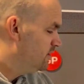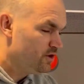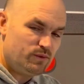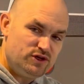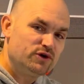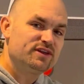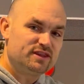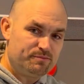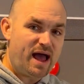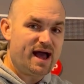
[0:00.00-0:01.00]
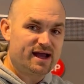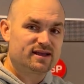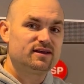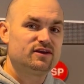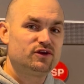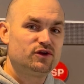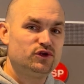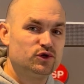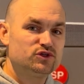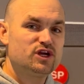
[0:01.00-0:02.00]
When you're at the back,
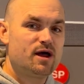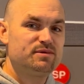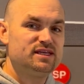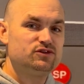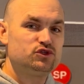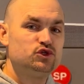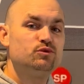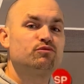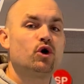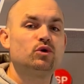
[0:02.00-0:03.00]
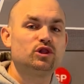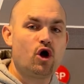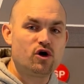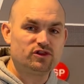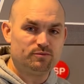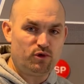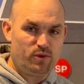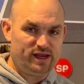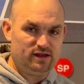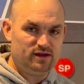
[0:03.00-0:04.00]
your job is to prolong the
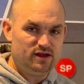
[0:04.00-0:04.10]
point.